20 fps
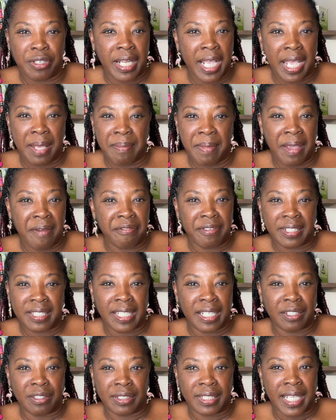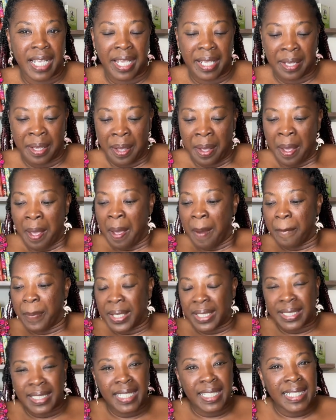name every single day.
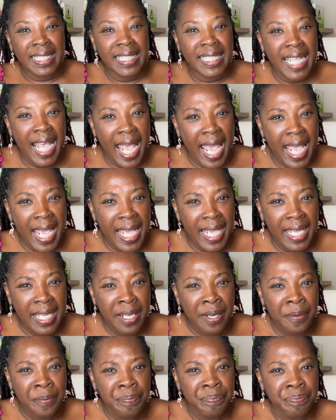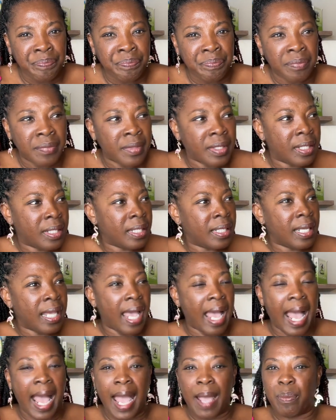But today,
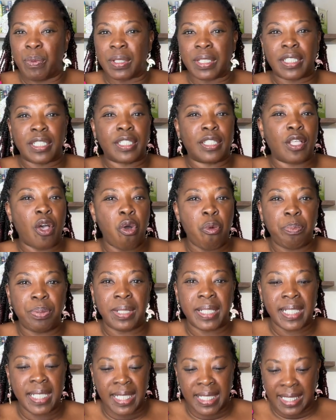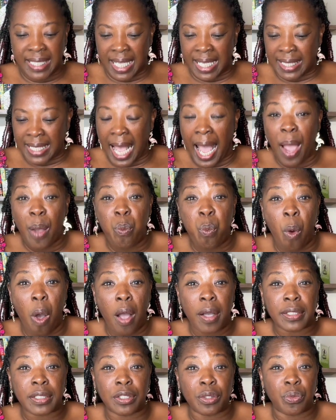I was so pleased as I
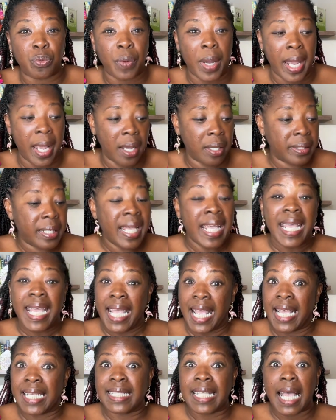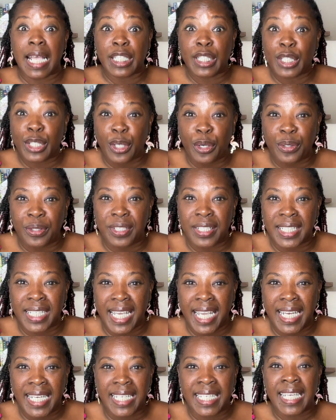walked around, as I
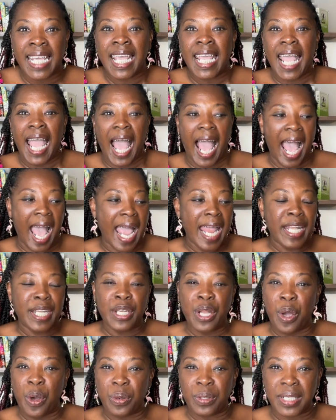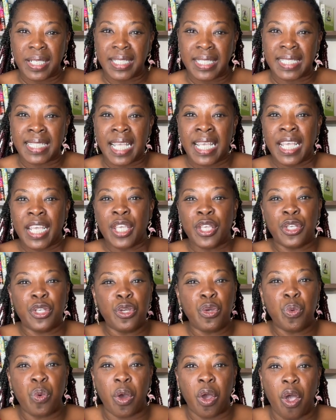circulated, I noticed
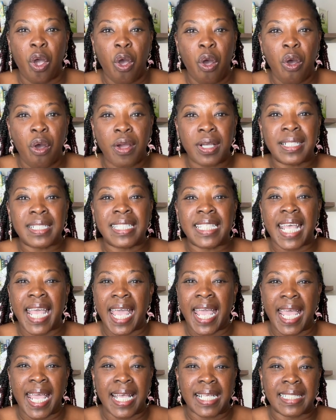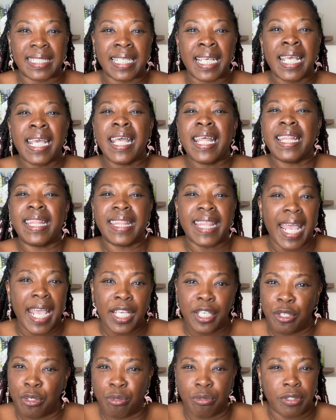you were on task.
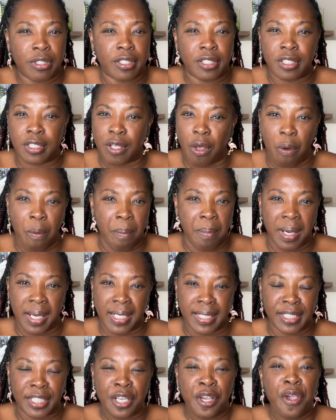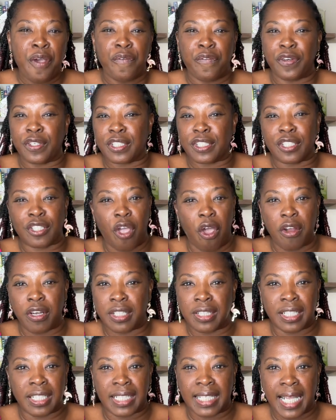Thank you so much for
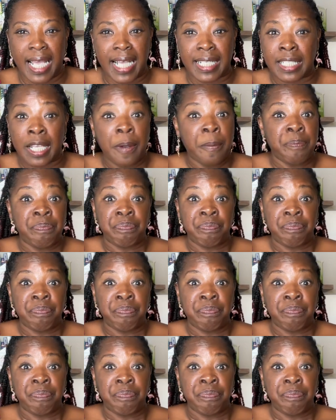starting the class.